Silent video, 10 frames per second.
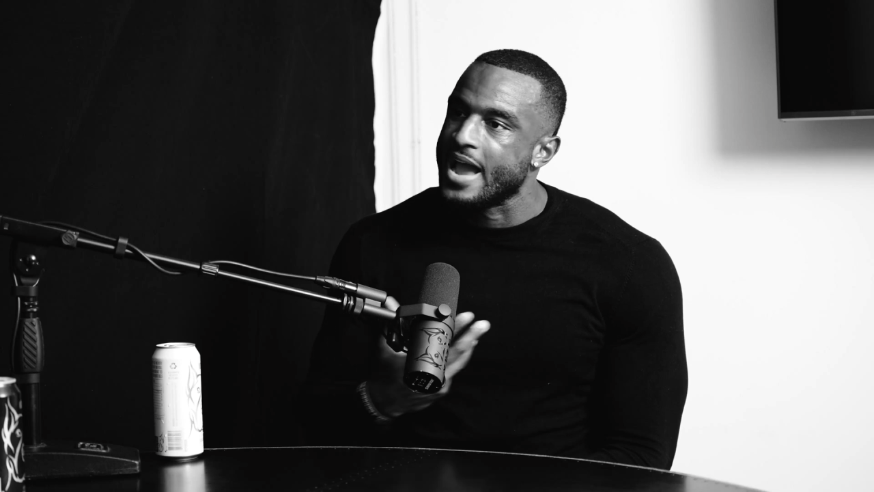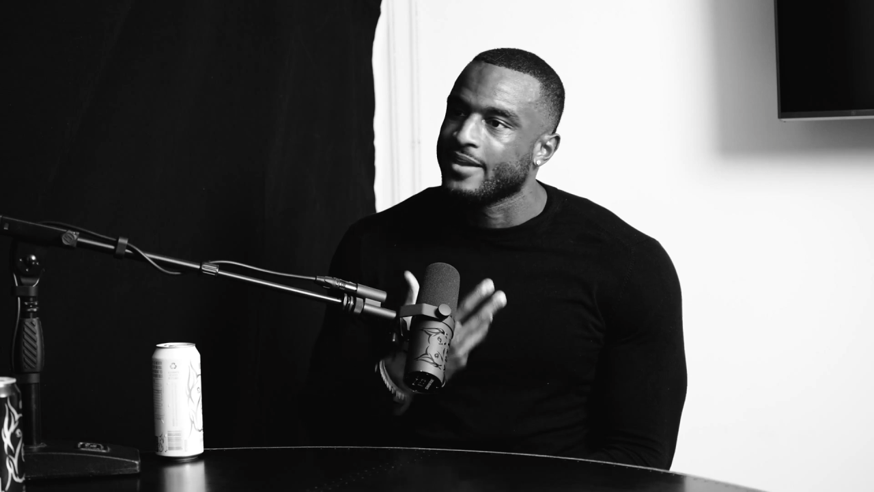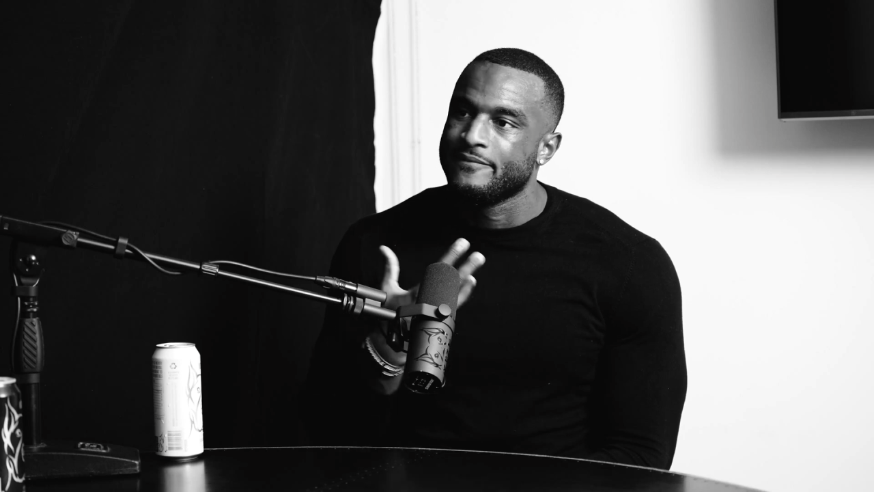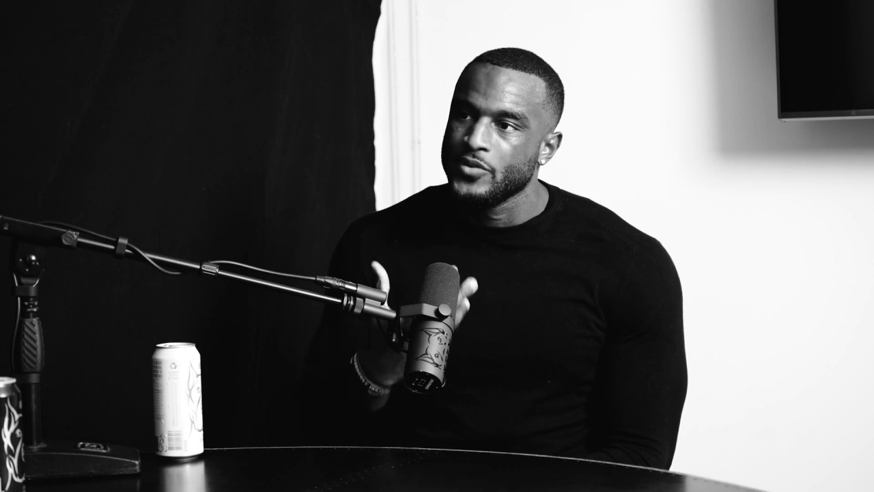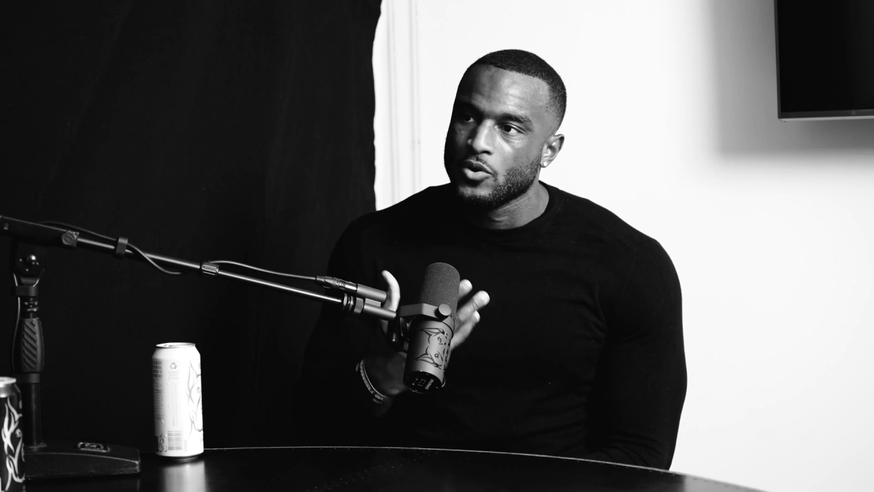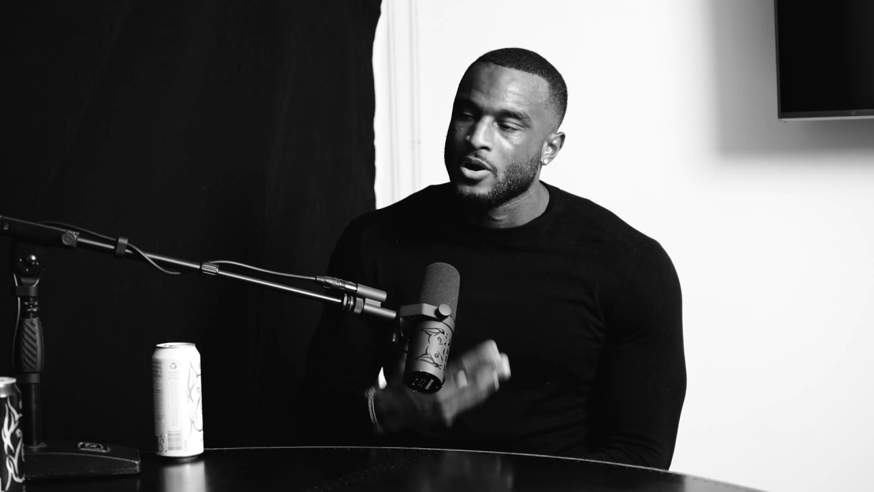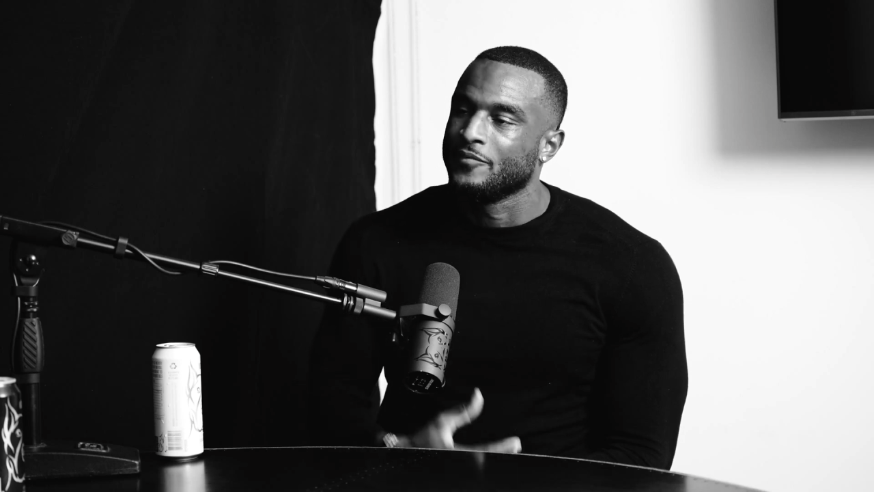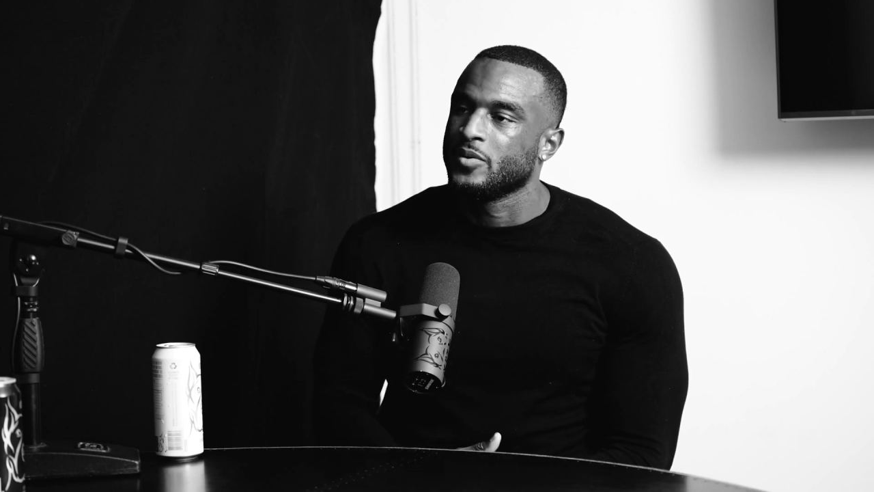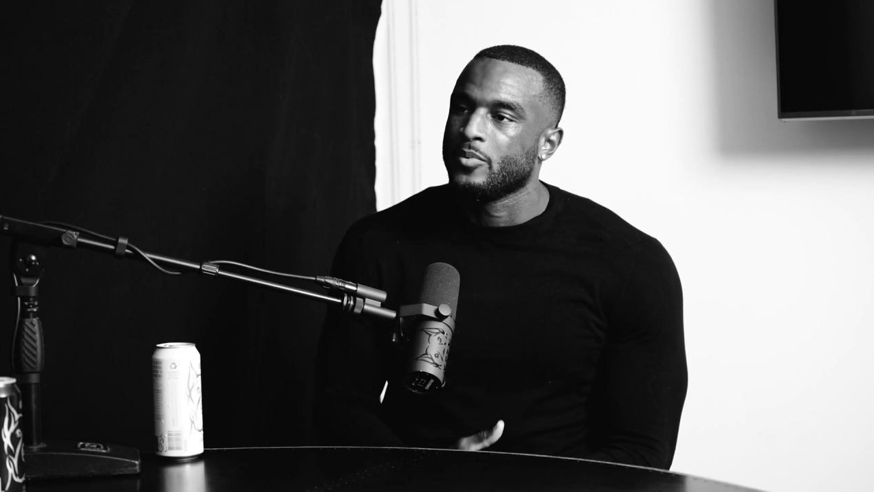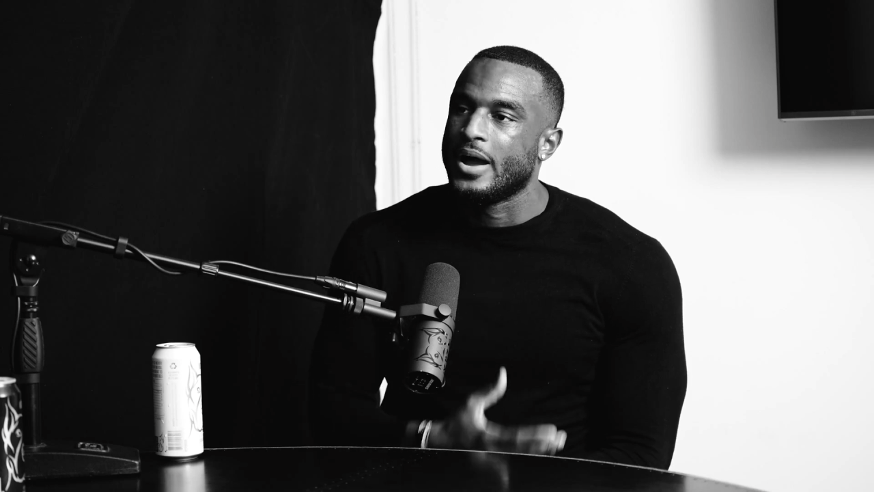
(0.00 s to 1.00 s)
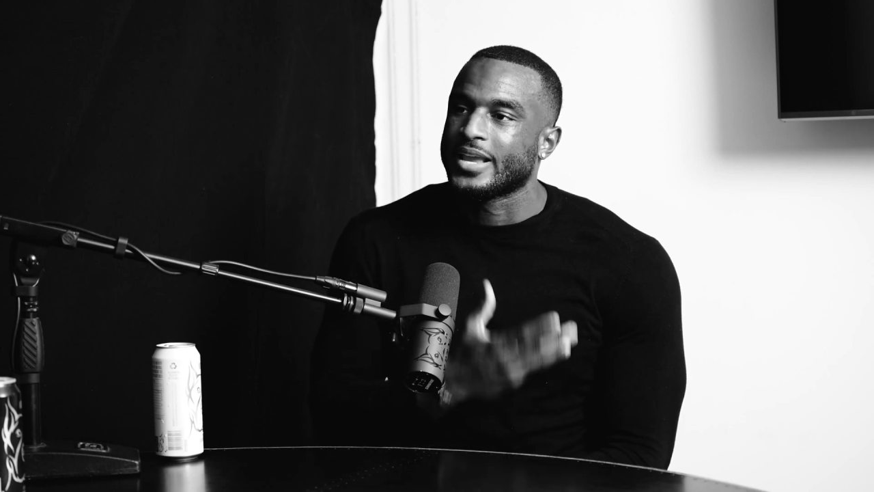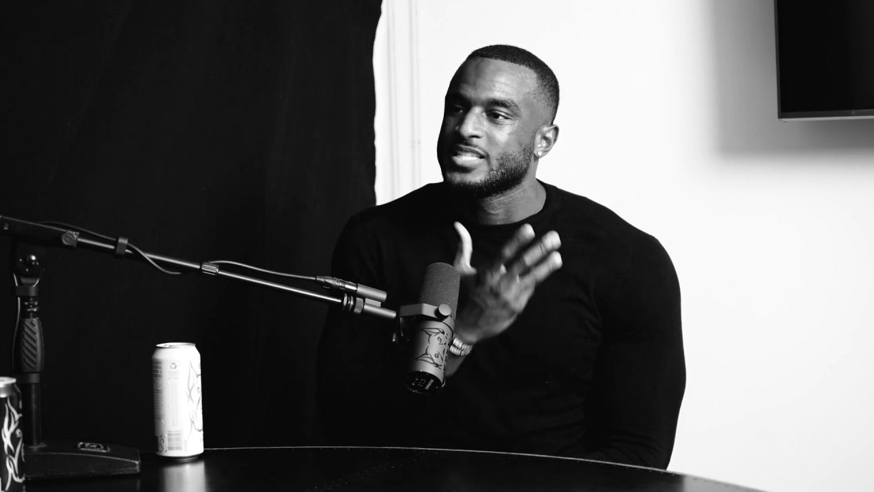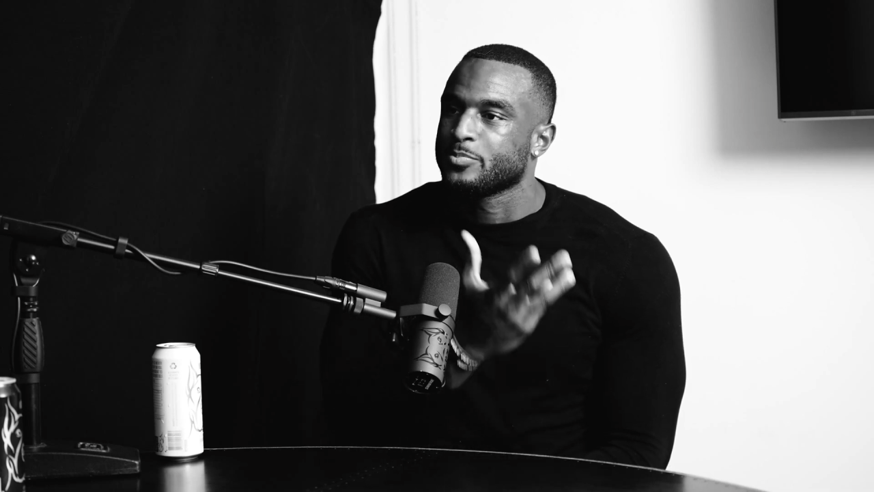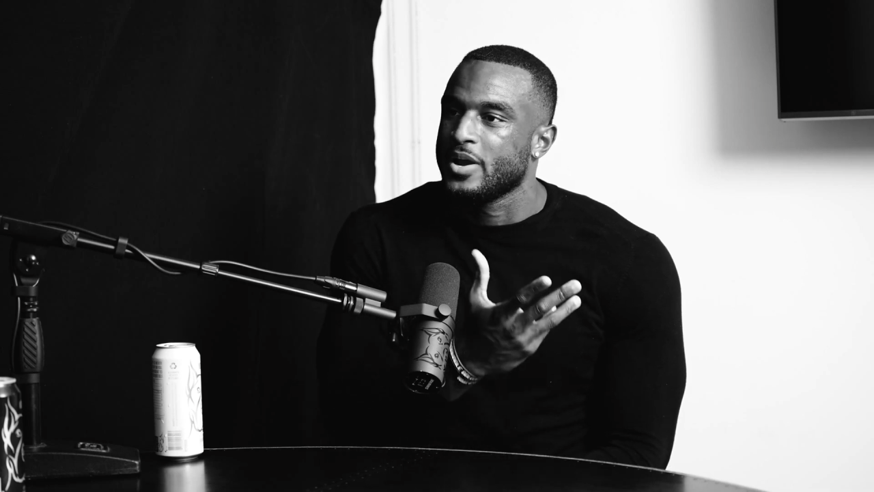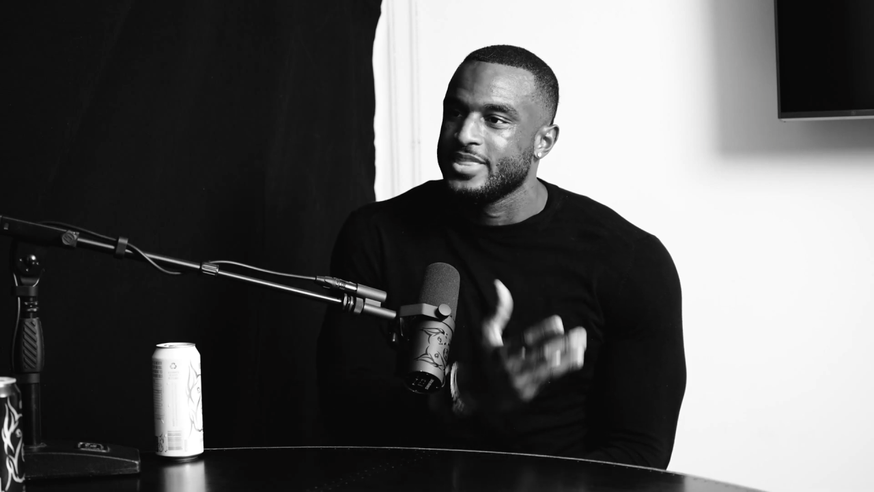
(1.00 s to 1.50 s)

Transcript: I can feel comfortable, I can spread